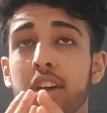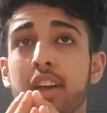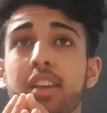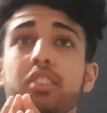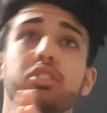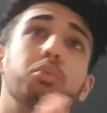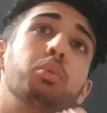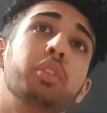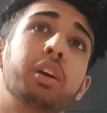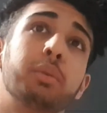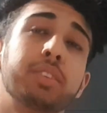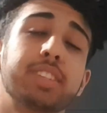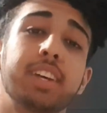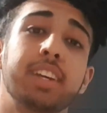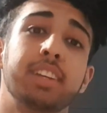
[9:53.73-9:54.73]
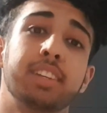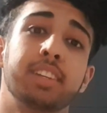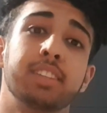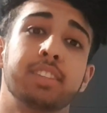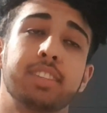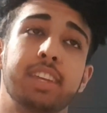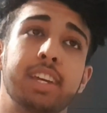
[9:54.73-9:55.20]
So what they were saying
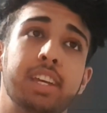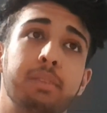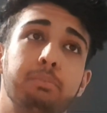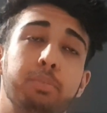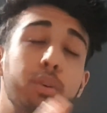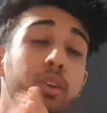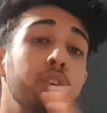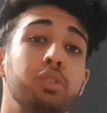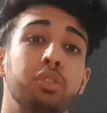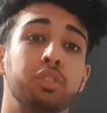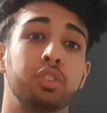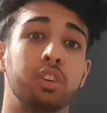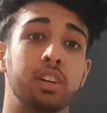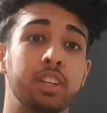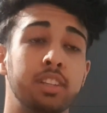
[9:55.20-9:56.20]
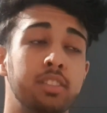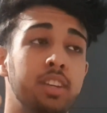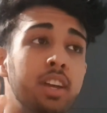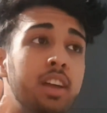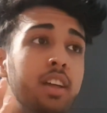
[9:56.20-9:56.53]
is they prioritise